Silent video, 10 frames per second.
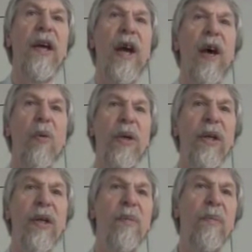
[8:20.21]
how
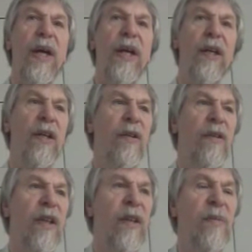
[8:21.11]
we make
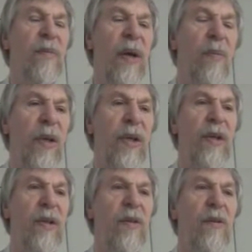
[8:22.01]

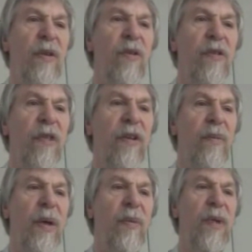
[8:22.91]
the views on the
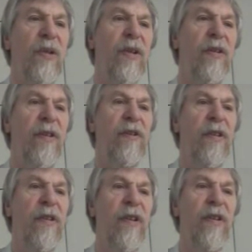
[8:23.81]
memory
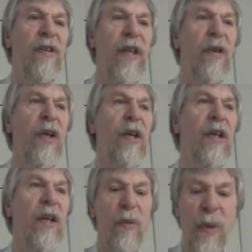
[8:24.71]
consistent if
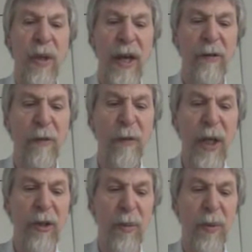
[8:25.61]
we have
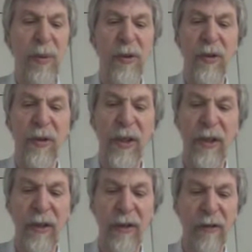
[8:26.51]
multiple
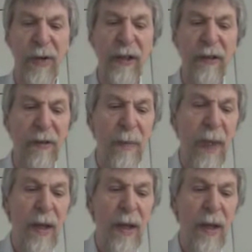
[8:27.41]
concurrent threads.